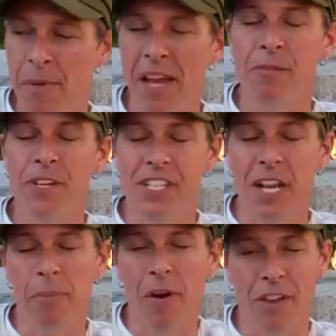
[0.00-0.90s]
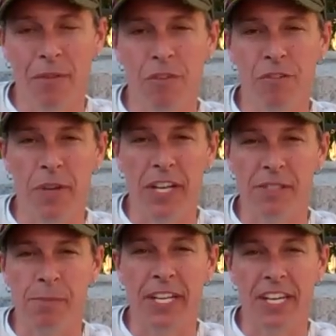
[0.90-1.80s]
main reason I'm part of the movement
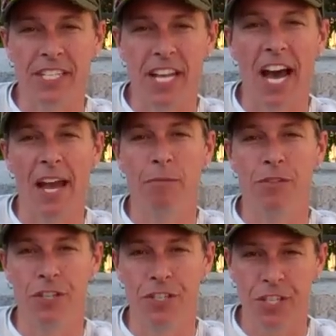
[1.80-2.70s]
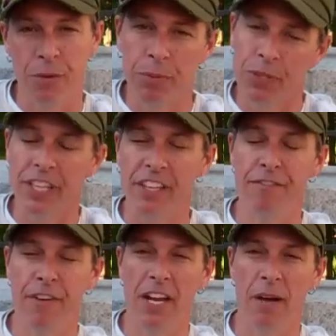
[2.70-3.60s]
is because I am just completely
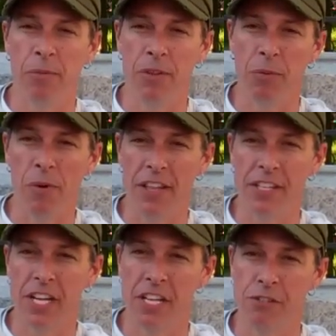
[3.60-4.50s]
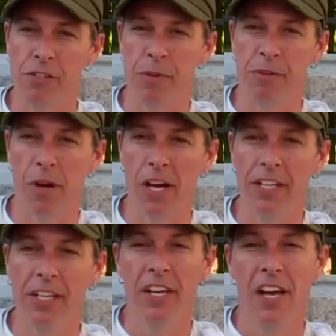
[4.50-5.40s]
fed up with the way this country's been run.
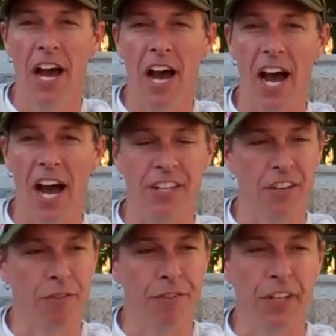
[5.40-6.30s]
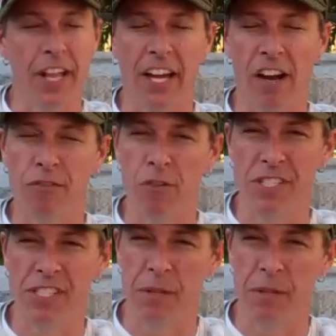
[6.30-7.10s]
I don't feel like our voice